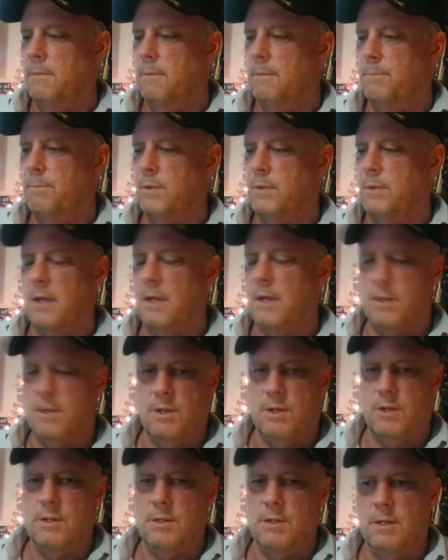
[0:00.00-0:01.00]

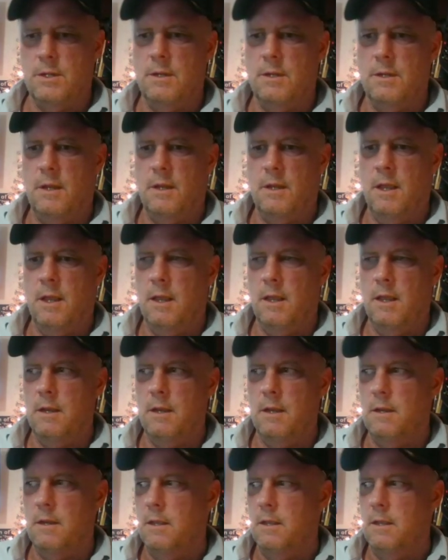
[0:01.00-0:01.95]
protections and